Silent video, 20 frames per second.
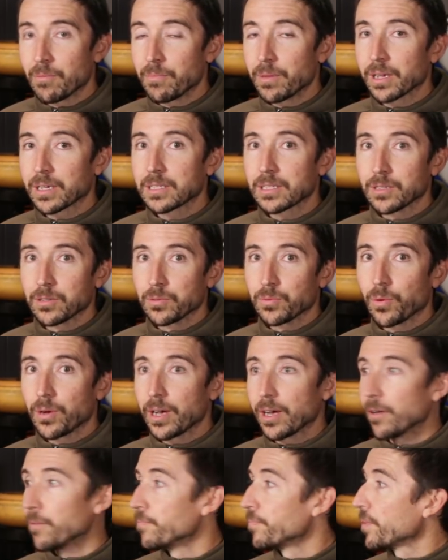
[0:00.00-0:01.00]
mix as
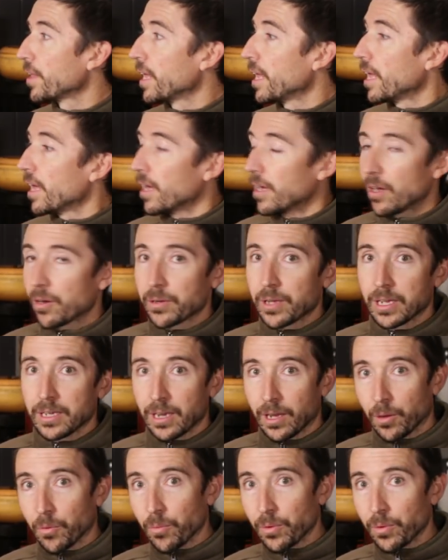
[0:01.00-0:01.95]
well. Okay, now